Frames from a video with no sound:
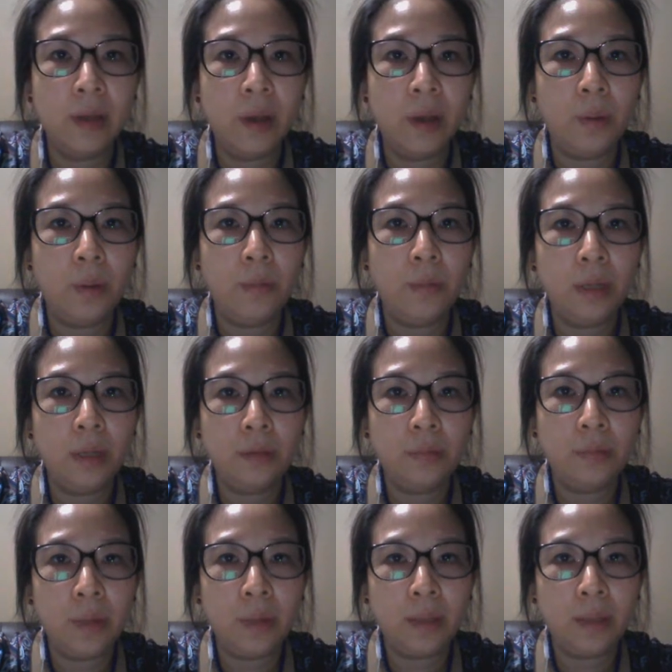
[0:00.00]
we need to
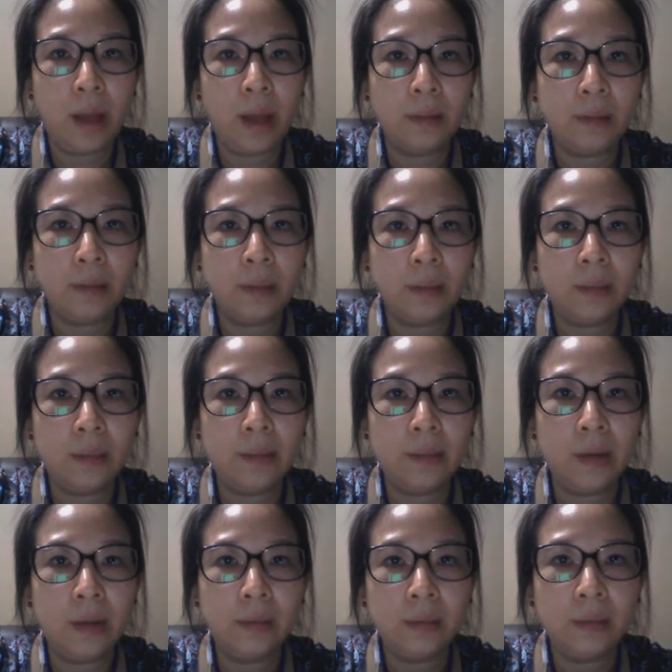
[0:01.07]
wait until there
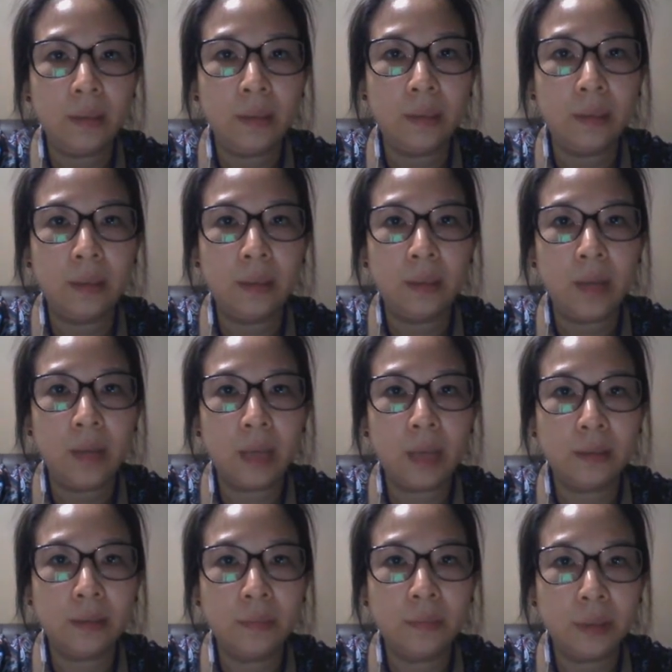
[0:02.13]
is a
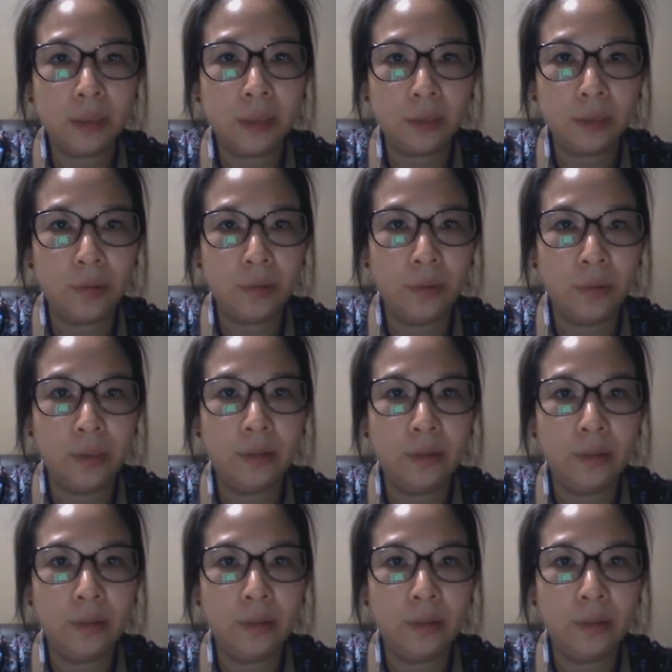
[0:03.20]
customer size order,